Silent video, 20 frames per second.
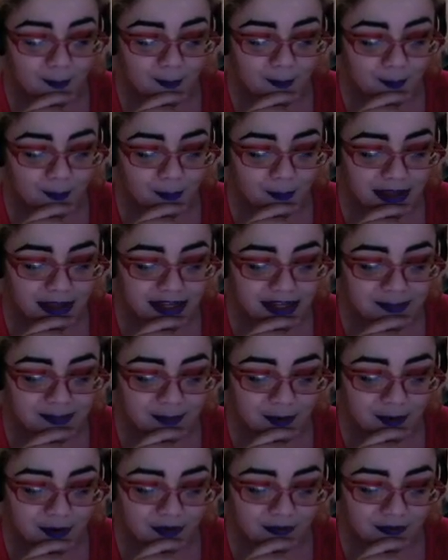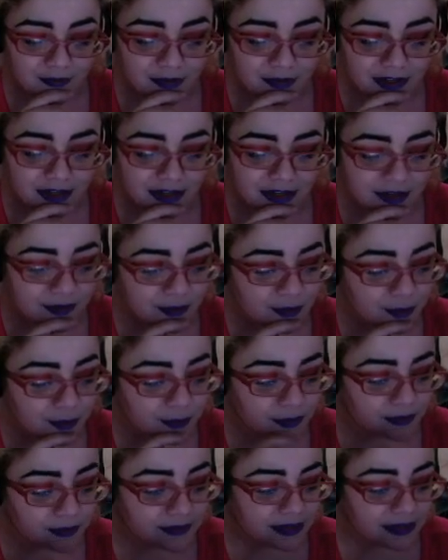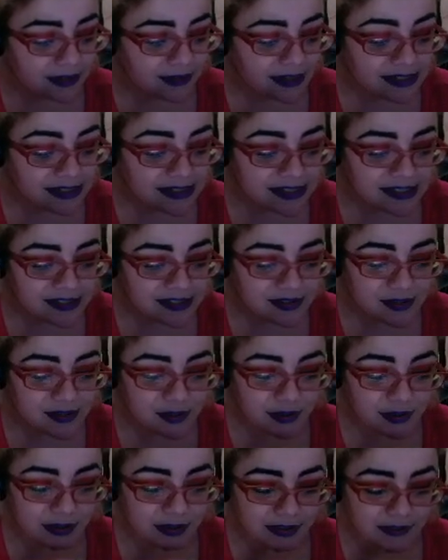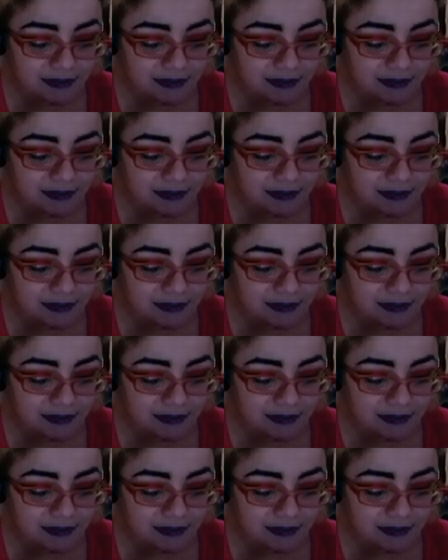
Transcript: But that's part of learning how to duel. Now let's get started.